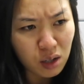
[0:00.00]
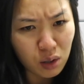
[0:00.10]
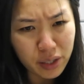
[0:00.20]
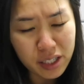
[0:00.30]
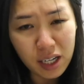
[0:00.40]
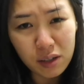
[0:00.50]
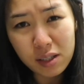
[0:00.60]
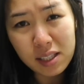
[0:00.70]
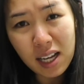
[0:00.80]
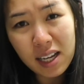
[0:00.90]
going down
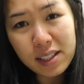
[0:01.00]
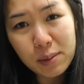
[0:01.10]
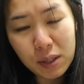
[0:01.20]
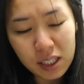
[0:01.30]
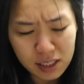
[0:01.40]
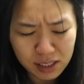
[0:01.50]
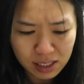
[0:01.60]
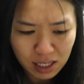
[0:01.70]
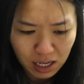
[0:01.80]
a size because